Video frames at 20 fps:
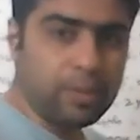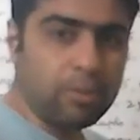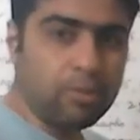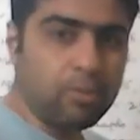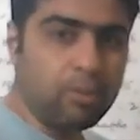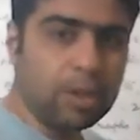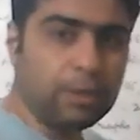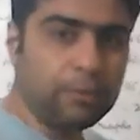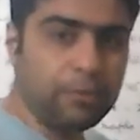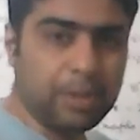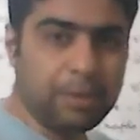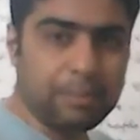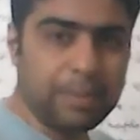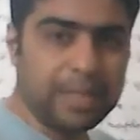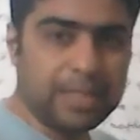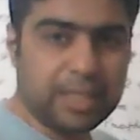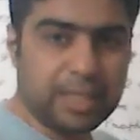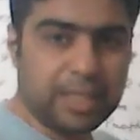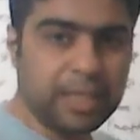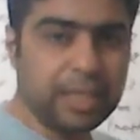what we
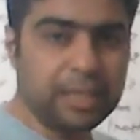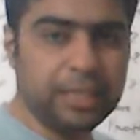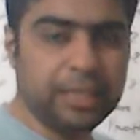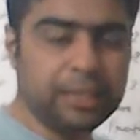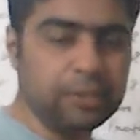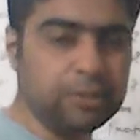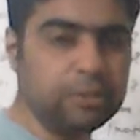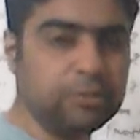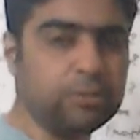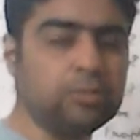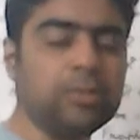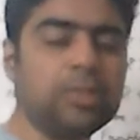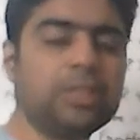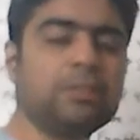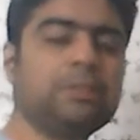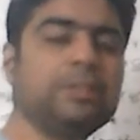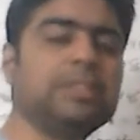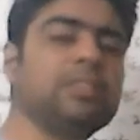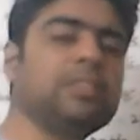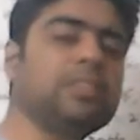basically need to do
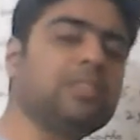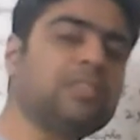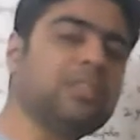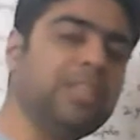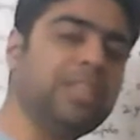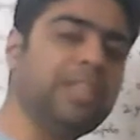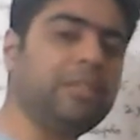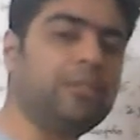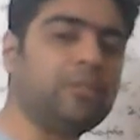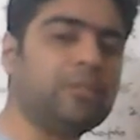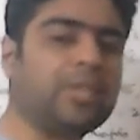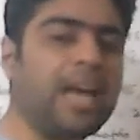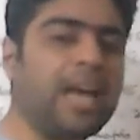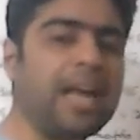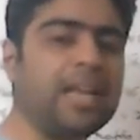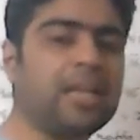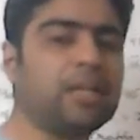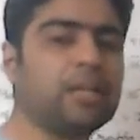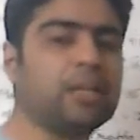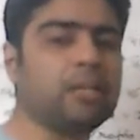is we just need to
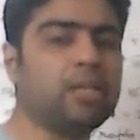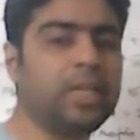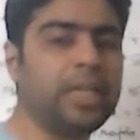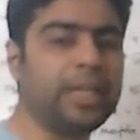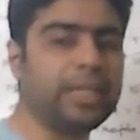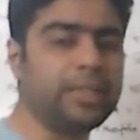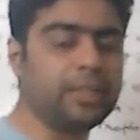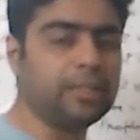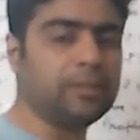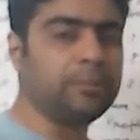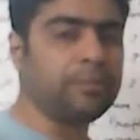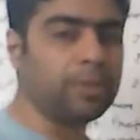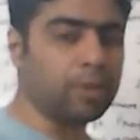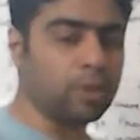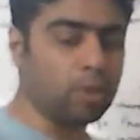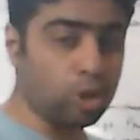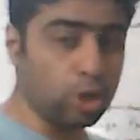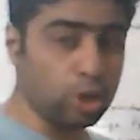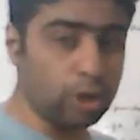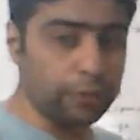calculate
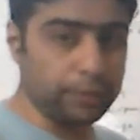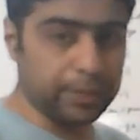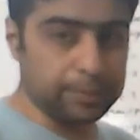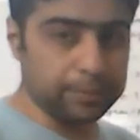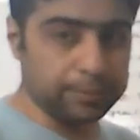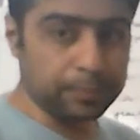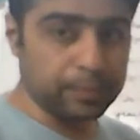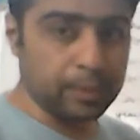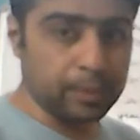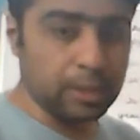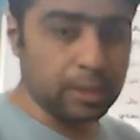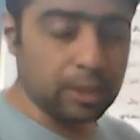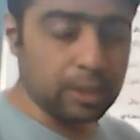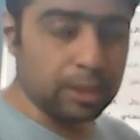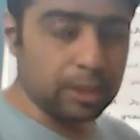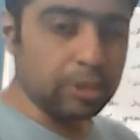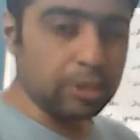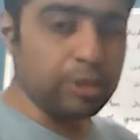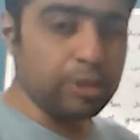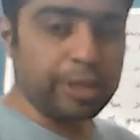goodwill.
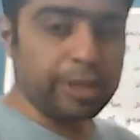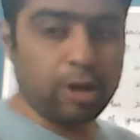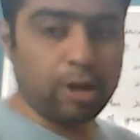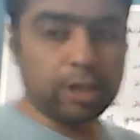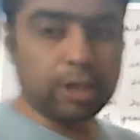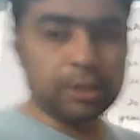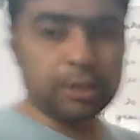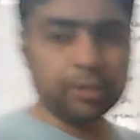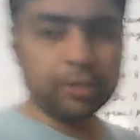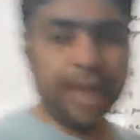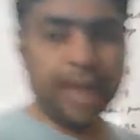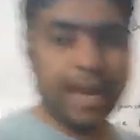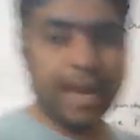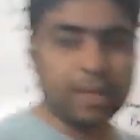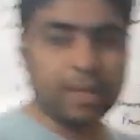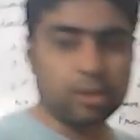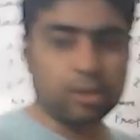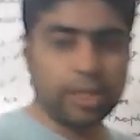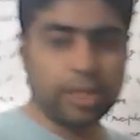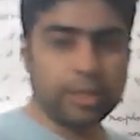So in order to
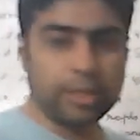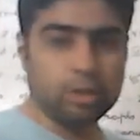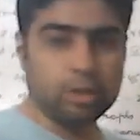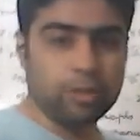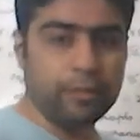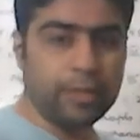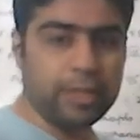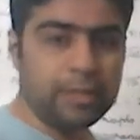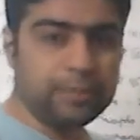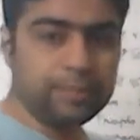calculate goodwill,